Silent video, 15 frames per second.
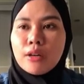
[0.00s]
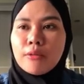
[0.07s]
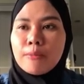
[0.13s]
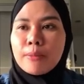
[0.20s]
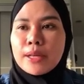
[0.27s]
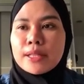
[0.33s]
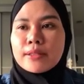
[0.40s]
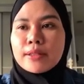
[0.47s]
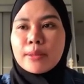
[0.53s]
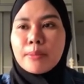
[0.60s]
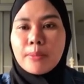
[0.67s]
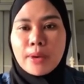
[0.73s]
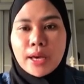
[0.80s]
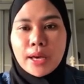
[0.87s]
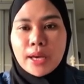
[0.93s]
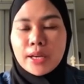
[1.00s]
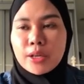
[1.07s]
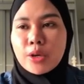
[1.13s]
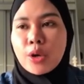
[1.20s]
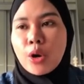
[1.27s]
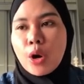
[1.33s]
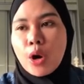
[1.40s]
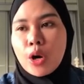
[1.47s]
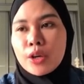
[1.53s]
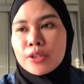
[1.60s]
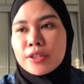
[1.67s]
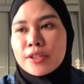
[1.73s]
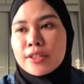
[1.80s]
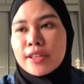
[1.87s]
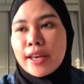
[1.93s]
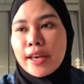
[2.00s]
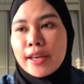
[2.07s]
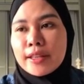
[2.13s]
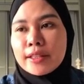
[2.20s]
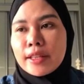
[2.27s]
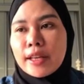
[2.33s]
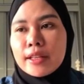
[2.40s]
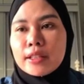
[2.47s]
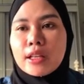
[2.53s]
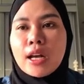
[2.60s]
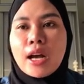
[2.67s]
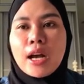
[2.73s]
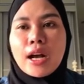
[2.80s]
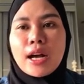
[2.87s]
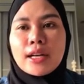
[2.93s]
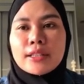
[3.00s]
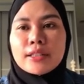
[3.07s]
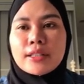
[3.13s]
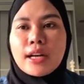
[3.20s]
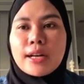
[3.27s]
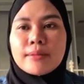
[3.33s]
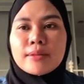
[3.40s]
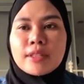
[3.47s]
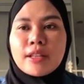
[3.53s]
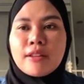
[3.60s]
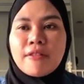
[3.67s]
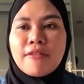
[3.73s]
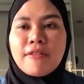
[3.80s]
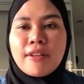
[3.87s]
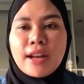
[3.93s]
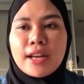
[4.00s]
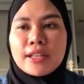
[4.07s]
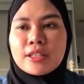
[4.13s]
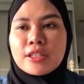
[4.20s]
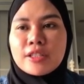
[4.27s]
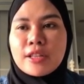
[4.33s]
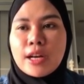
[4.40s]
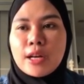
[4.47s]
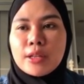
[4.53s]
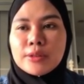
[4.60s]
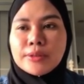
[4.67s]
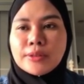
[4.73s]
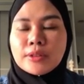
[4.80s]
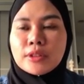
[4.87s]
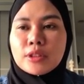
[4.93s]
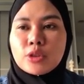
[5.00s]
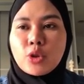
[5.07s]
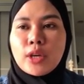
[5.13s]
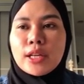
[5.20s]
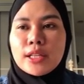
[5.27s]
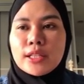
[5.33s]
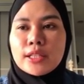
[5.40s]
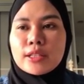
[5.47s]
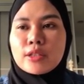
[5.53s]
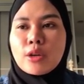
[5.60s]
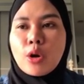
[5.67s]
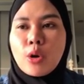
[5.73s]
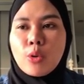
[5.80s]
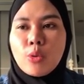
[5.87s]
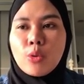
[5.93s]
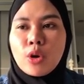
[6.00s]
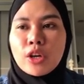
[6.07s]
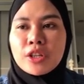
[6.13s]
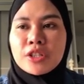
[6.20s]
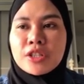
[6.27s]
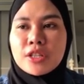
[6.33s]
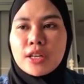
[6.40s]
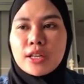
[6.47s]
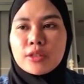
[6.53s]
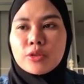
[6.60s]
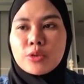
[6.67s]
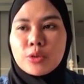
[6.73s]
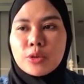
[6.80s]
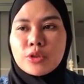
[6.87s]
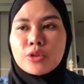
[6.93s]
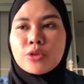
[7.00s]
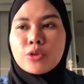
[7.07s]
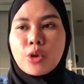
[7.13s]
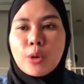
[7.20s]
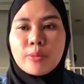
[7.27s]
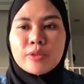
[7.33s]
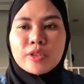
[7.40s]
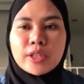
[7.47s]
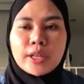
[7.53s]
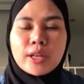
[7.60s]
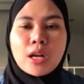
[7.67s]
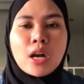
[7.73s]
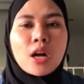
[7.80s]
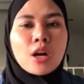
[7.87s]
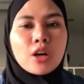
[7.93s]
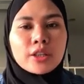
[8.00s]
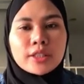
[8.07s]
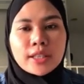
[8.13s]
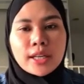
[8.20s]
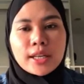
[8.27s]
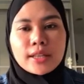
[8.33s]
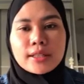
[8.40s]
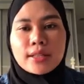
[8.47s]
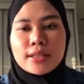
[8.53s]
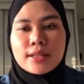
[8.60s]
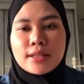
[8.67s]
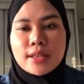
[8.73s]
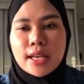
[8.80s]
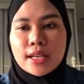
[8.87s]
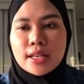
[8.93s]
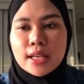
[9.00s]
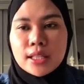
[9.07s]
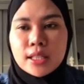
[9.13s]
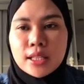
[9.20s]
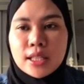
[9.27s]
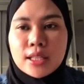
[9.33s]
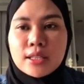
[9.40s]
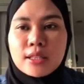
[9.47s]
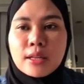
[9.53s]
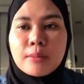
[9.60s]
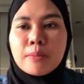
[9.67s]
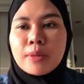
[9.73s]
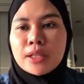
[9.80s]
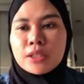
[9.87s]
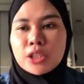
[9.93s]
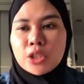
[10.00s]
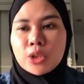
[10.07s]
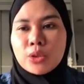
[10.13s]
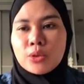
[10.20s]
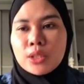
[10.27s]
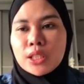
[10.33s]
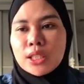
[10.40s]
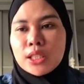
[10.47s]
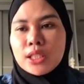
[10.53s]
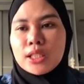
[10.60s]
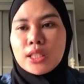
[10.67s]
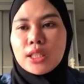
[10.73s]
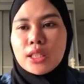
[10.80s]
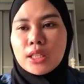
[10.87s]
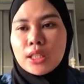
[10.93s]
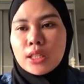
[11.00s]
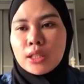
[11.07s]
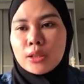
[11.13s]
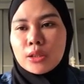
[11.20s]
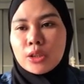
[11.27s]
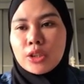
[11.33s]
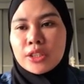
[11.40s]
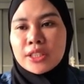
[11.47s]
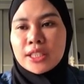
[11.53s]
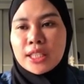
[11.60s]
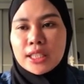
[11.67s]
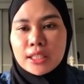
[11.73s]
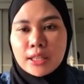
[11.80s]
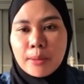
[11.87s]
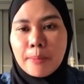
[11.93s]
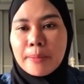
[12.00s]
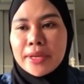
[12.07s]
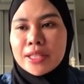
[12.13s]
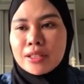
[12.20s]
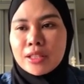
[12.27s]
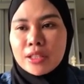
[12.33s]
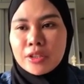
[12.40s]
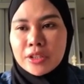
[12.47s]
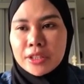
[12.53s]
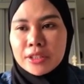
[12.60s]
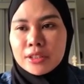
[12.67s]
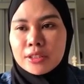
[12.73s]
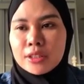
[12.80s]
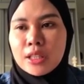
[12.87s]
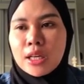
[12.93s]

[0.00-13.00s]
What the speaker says: plastic bag, cars, sand, and other object flush down toilets or wash through storm drain. Okay, the second is the particulate organic material,